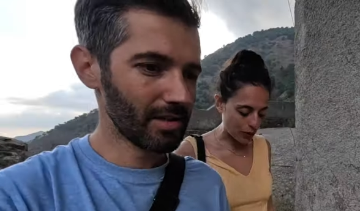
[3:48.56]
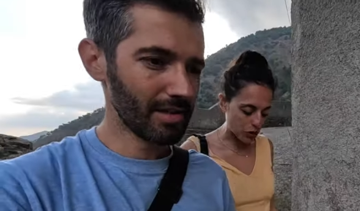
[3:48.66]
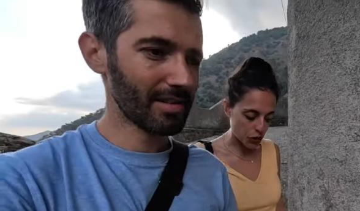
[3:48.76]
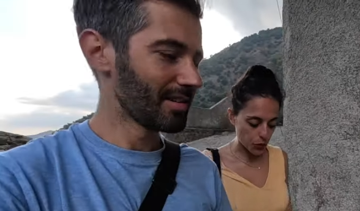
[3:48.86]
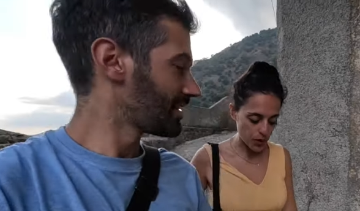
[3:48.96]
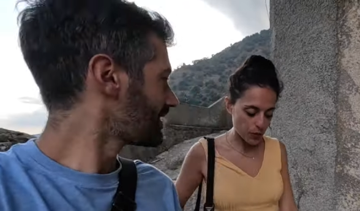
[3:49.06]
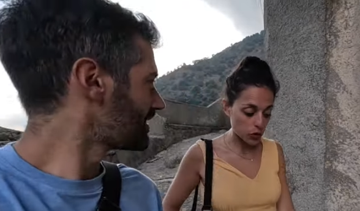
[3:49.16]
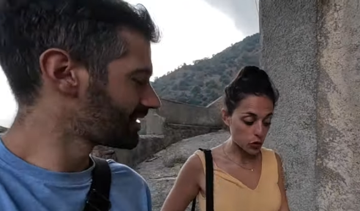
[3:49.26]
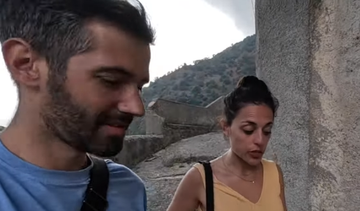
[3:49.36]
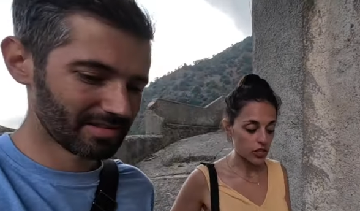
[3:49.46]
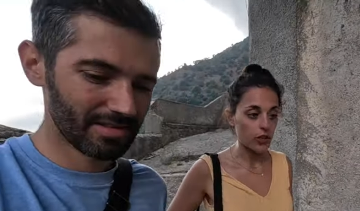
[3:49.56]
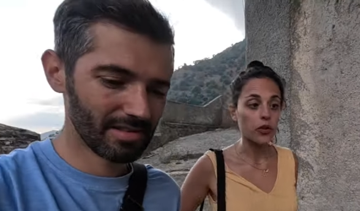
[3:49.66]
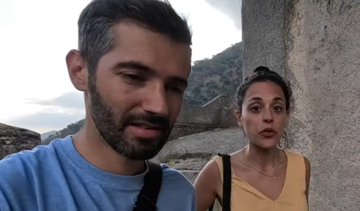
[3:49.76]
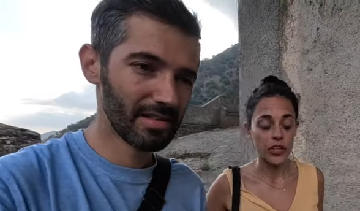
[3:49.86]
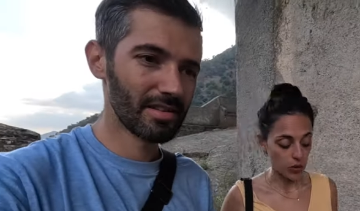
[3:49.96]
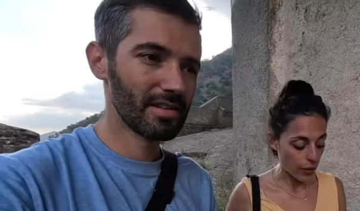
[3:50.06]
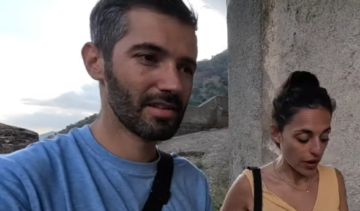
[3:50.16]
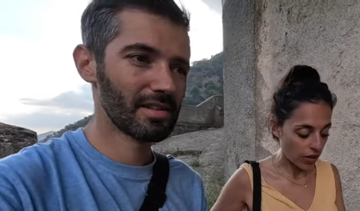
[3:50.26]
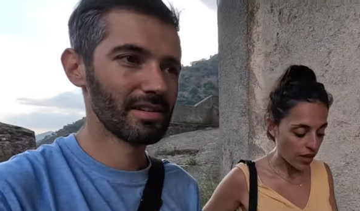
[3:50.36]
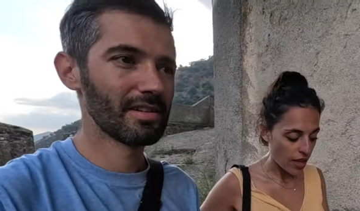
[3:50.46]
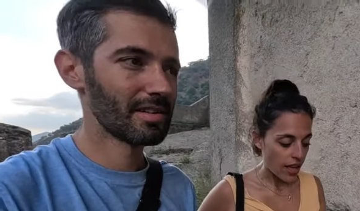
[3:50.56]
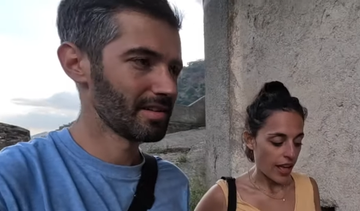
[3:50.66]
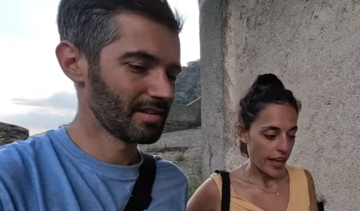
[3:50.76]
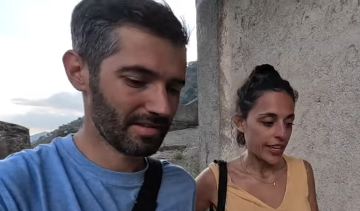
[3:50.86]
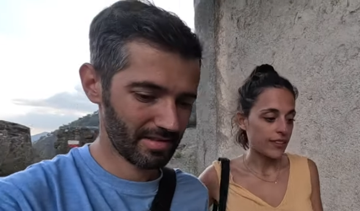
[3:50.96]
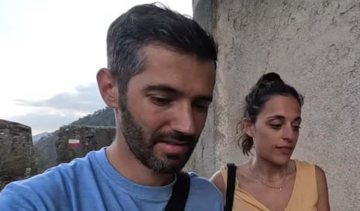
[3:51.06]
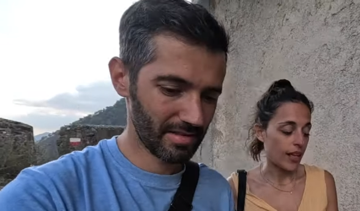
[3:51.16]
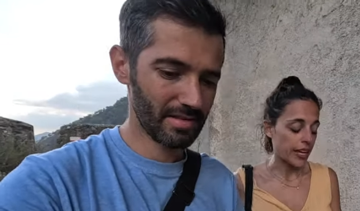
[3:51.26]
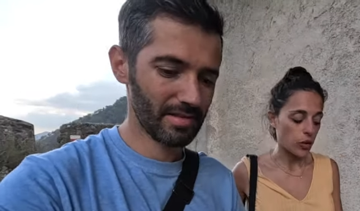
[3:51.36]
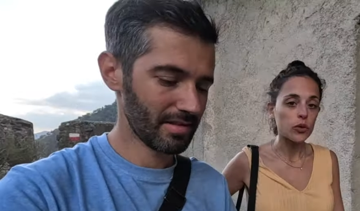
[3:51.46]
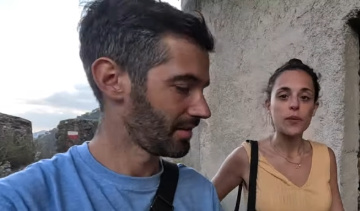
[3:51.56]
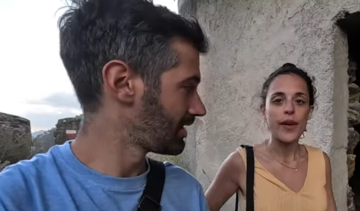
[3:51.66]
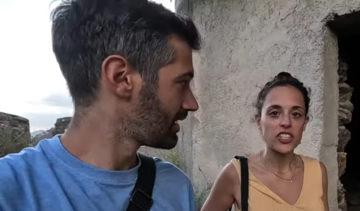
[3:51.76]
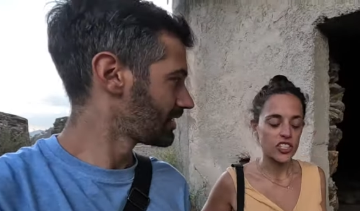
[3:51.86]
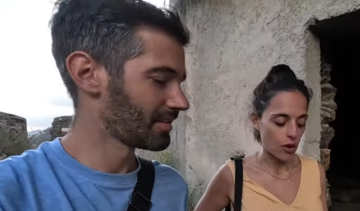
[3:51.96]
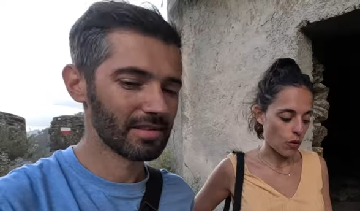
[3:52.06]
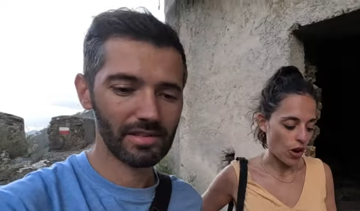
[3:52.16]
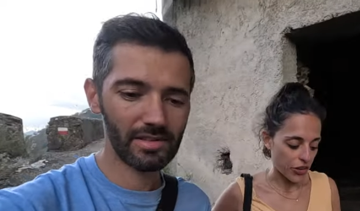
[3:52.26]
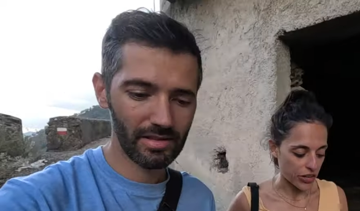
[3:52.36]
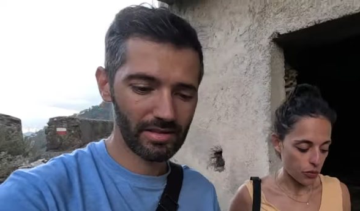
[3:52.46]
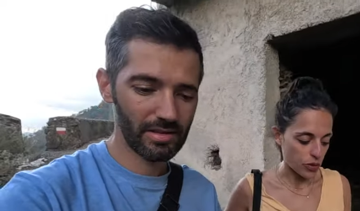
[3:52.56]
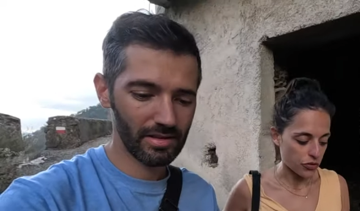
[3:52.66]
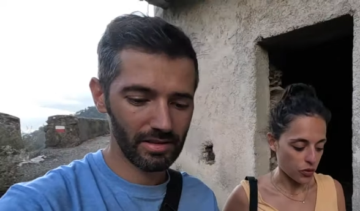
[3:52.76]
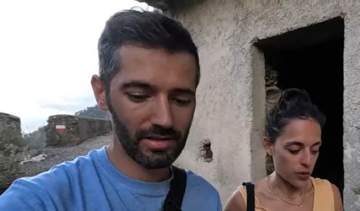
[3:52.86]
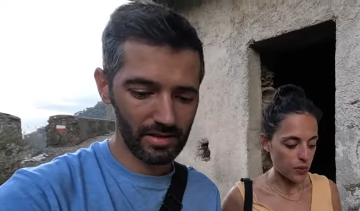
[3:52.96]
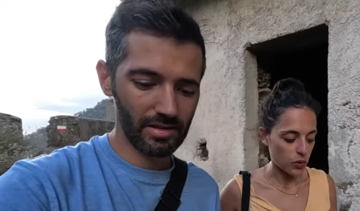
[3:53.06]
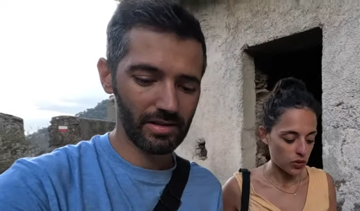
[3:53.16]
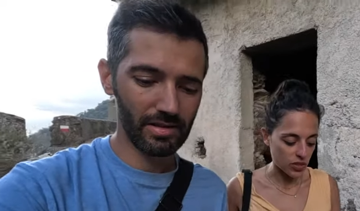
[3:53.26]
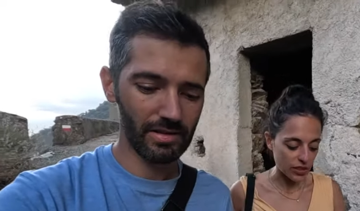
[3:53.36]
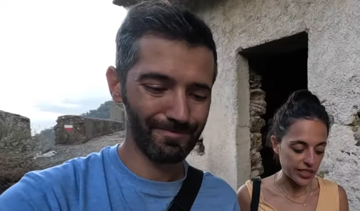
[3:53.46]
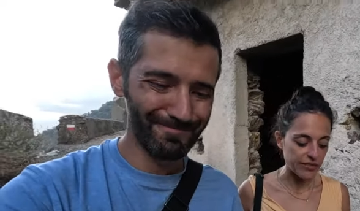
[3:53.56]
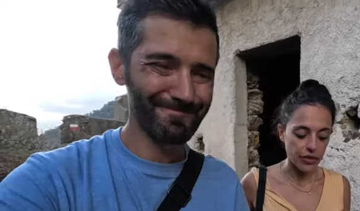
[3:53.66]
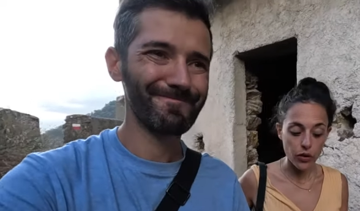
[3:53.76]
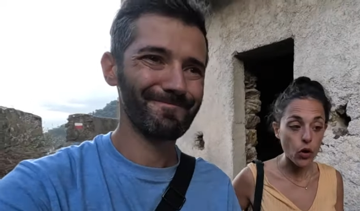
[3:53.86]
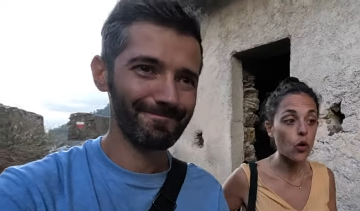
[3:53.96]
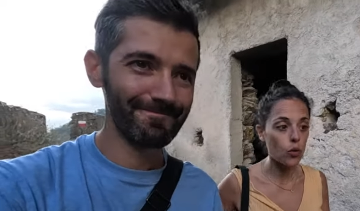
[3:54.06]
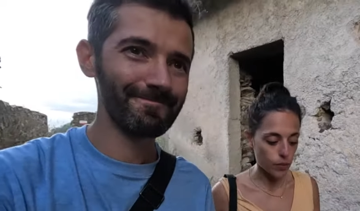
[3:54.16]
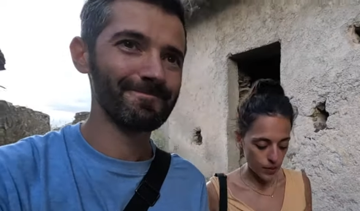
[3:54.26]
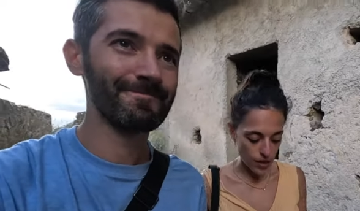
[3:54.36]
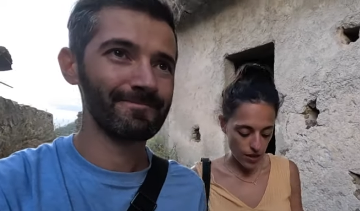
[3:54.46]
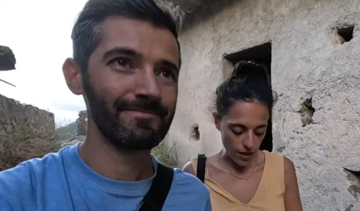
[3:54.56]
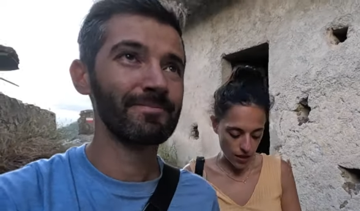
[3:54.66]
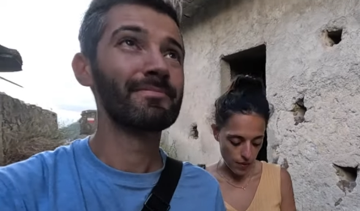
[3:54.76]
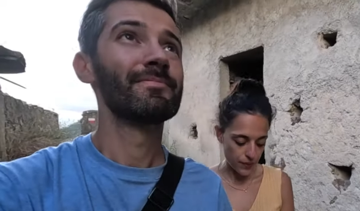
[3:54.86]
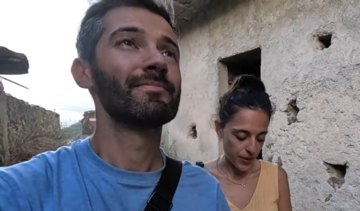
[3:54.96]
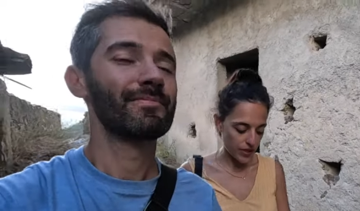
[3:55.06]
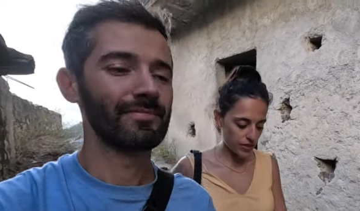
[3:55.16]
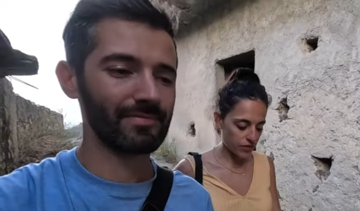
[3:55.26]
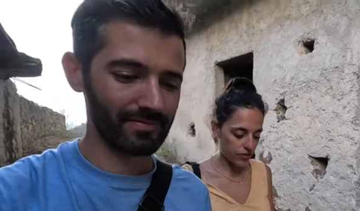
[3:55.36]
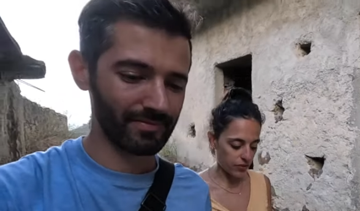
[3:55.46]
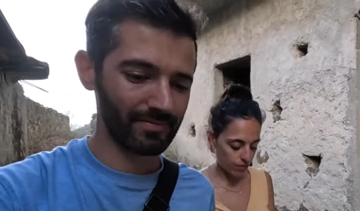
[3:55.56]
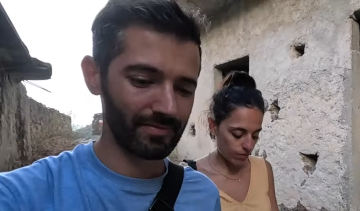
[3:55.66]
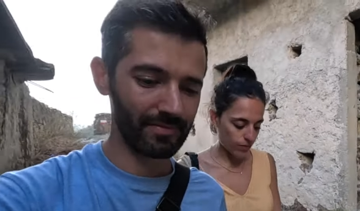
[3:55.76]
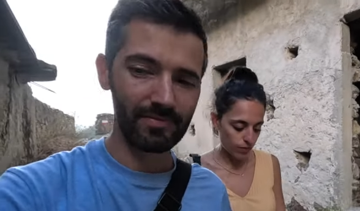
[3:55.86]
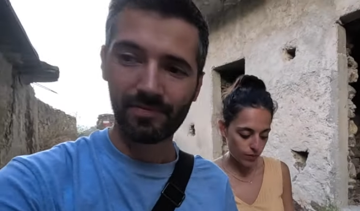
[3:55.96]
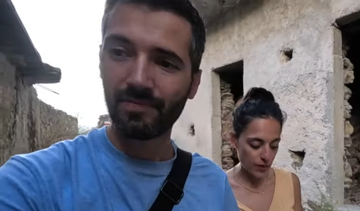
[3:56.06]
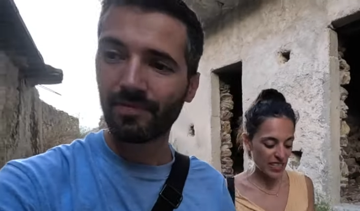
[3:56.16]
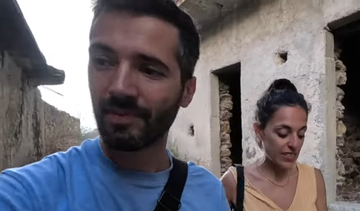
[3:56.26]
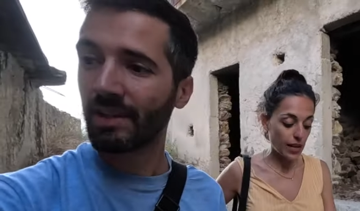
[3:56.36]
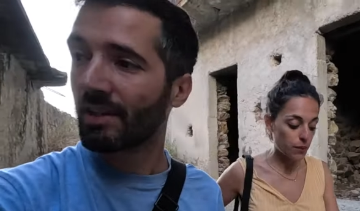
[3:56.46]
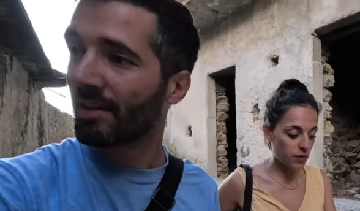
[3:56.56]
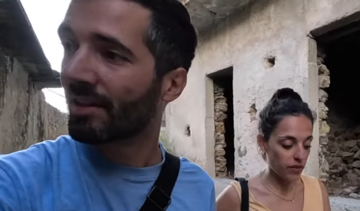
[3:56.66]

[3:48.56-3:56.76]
Speaker 1: I'm sure people knew each other really well. I, I can only imagine how hard it was for people to leave their home um, because of these types of